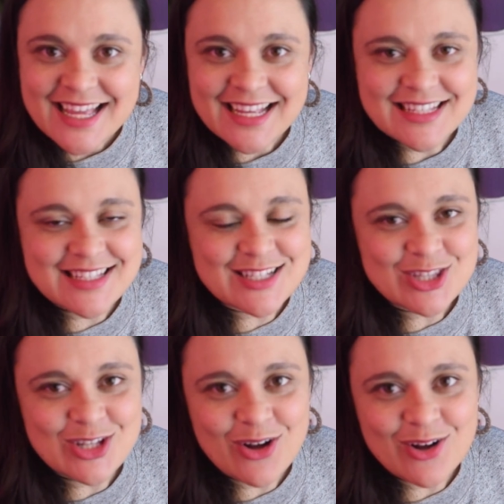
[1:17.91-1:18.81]
It's
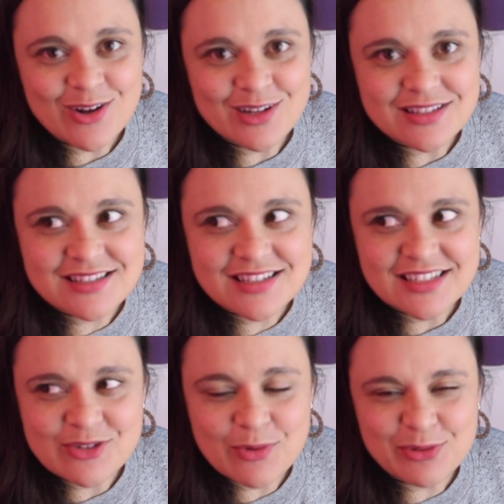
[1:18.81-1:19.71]
not,
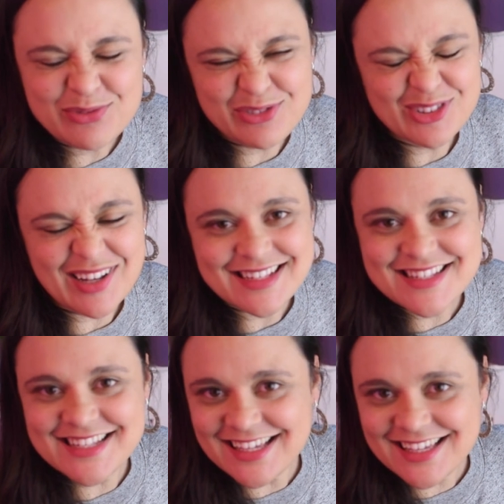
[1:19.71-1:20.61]
you won't feel like
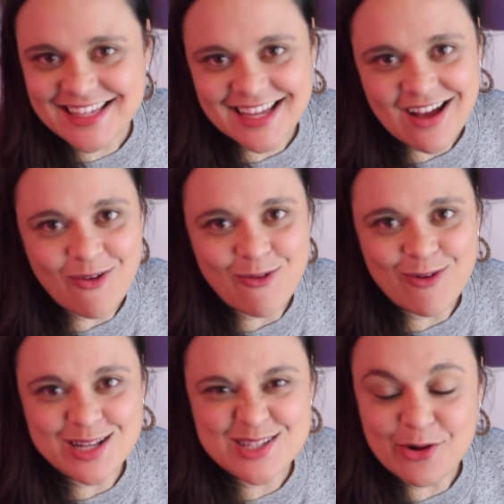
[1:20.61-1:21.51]
sick,
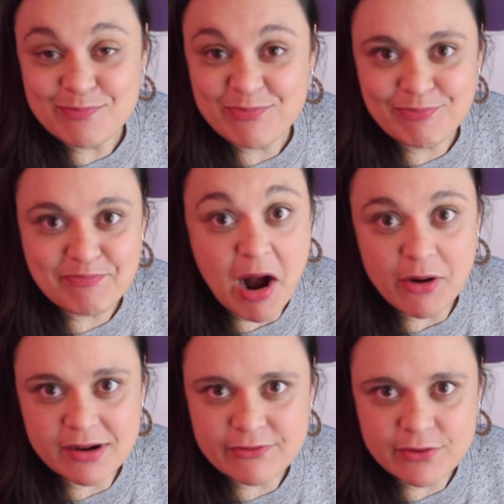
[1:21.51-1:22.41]
or it's not
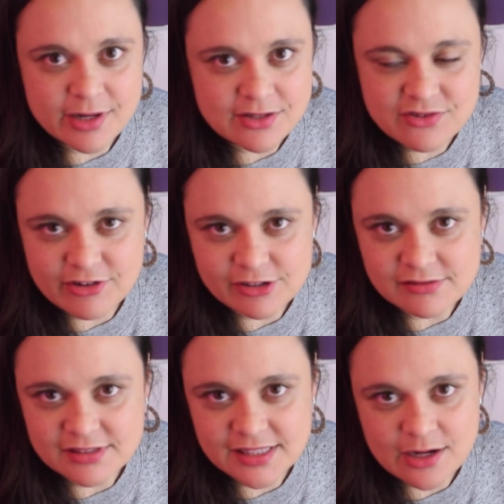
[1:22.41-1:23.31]
powerful and
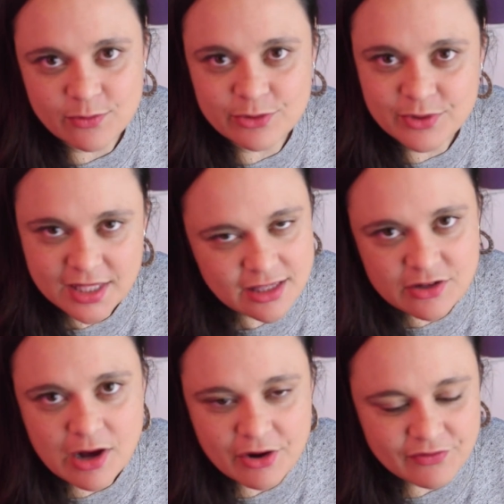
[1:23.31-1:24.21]
strong that will kick
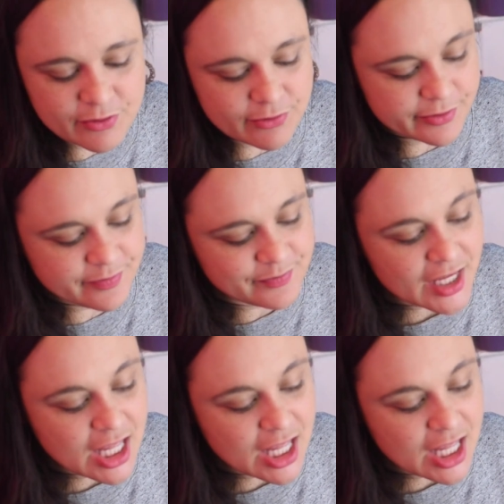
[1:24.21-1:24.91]
you out of the room.